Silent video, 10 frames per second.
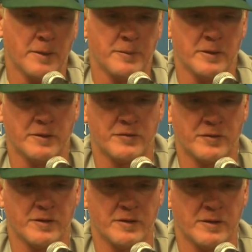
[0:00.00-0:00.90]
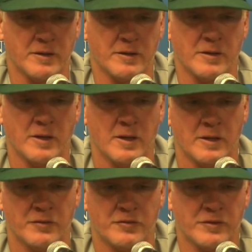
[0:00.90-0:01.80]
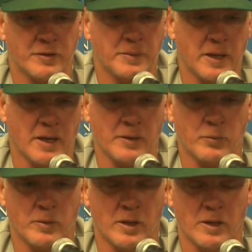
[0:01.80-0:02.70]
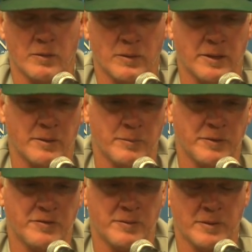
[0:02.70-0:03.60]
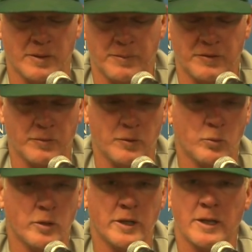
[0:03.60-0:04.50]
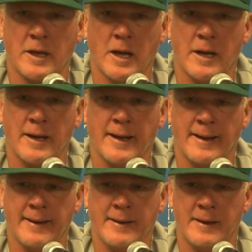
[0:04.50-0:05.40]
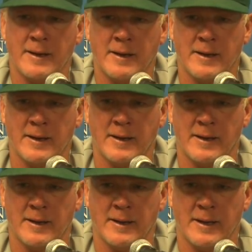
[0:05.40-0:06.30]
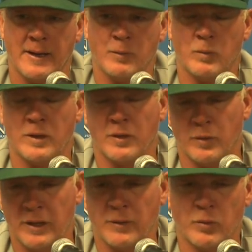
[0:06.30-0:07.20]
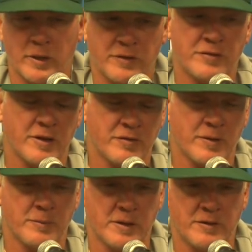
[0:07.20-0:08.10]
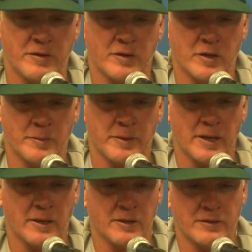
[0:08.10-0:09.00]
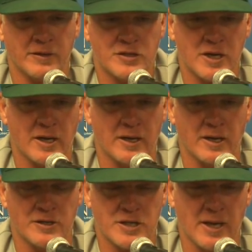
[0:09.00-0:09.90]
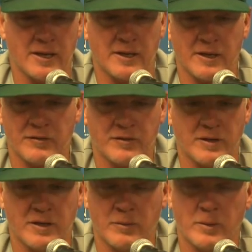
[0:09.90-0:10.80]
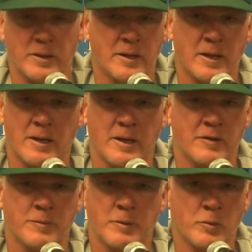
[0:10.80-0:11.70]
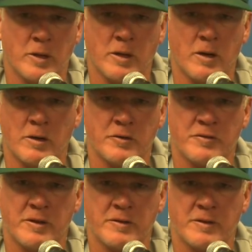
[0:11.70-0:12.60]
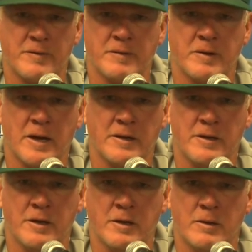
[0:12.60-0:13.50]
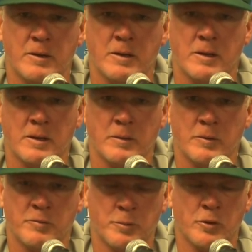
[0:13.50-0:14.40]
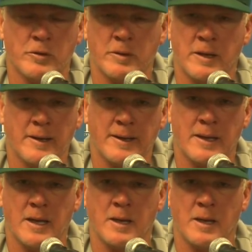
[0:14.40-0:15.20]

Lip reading: up and stood behind between Woody and I, and Woody said something to him, and I looked at Jake, and I said, you know what, that's been one of the hardest things I've ever had to do, was pull you out of a